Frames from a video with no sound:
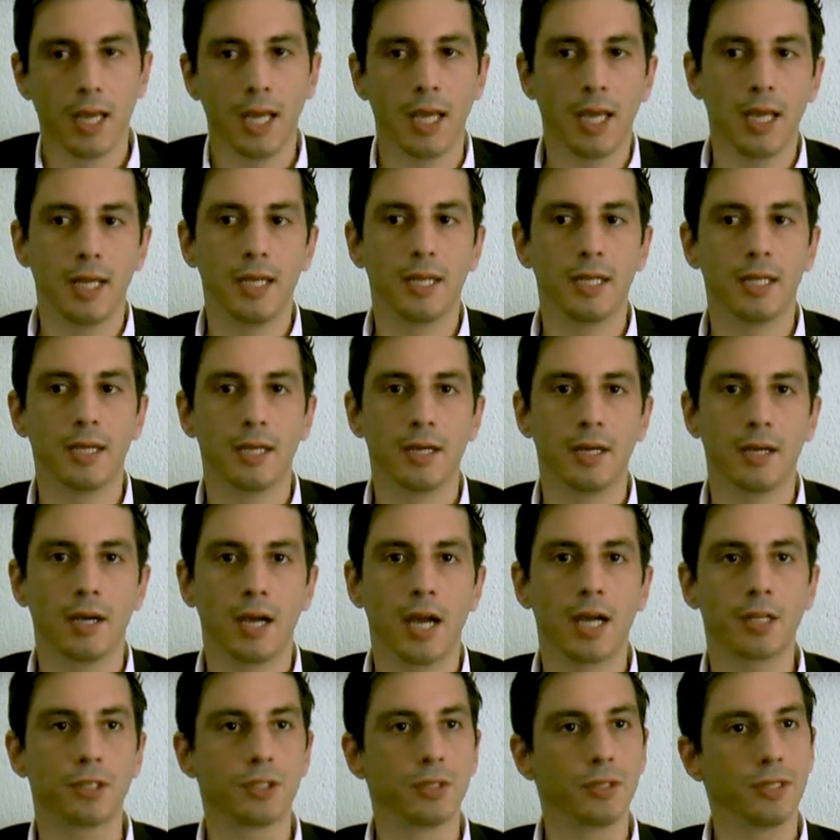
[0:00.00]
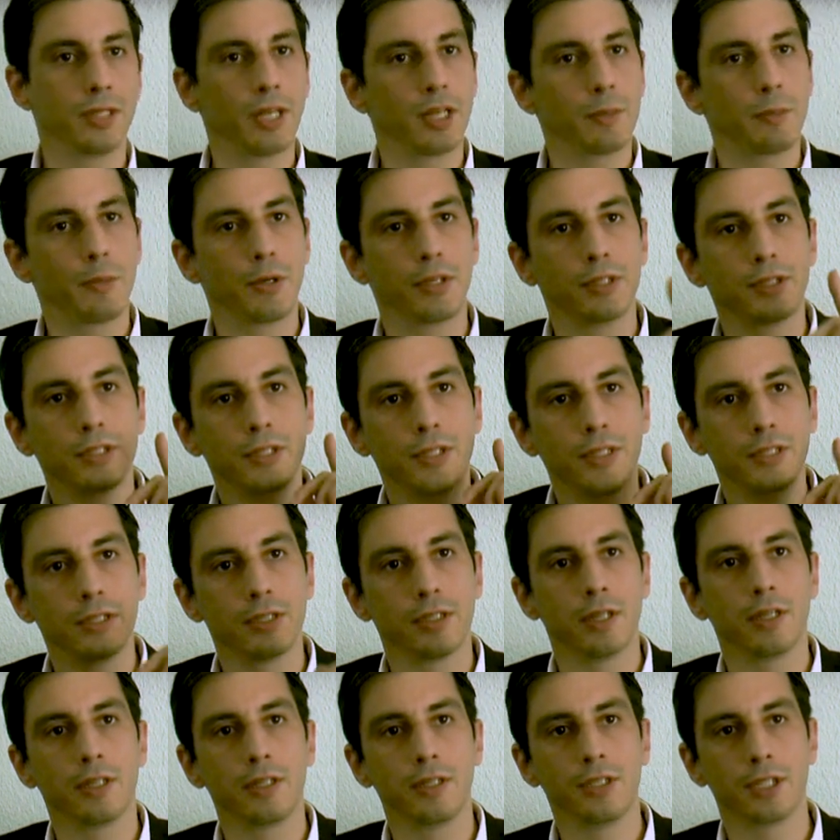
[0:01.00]
and uh, actually, that person
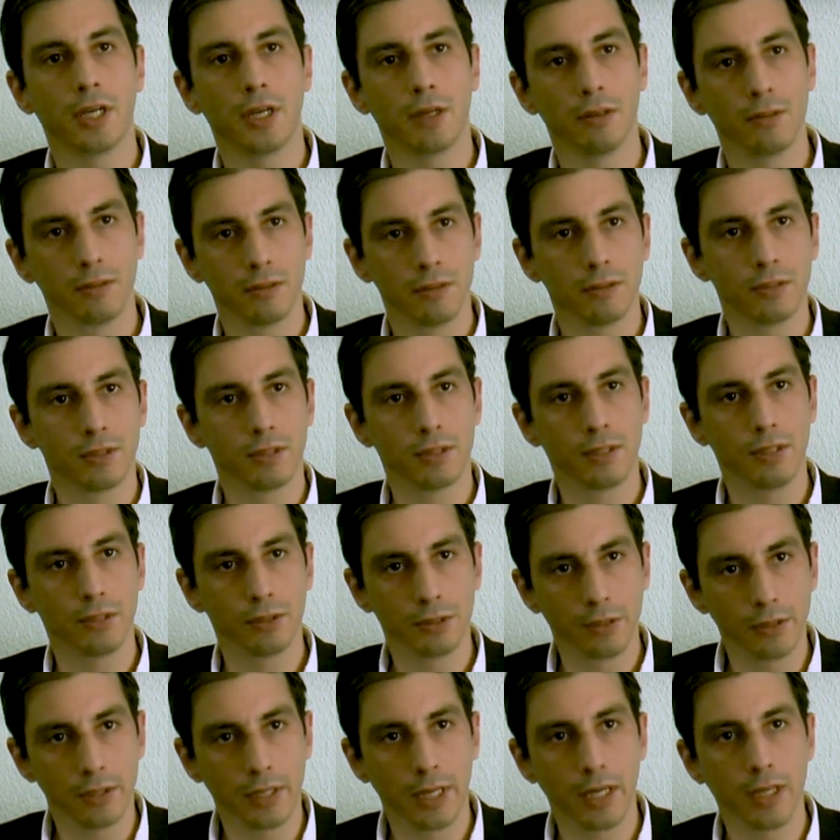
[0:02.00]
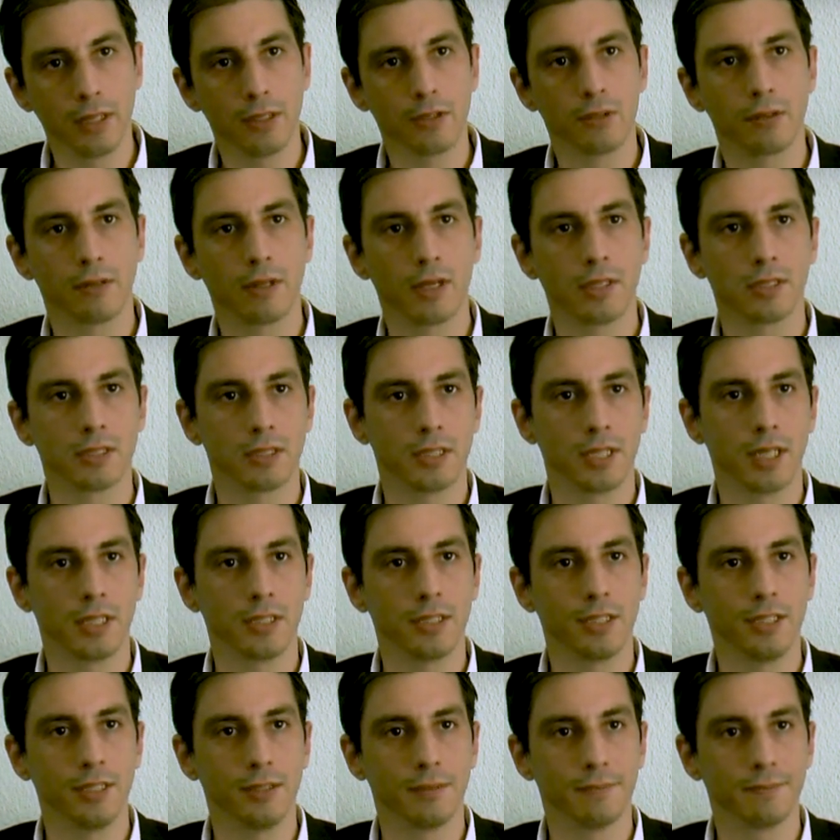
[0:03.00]
is not in jail still today in
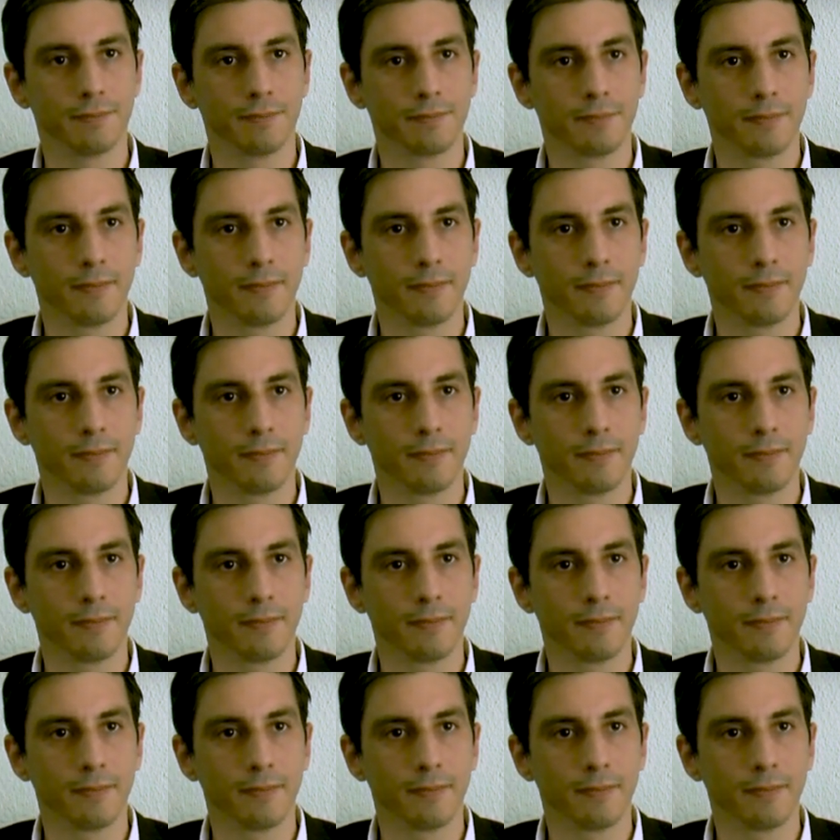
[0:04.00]
2019.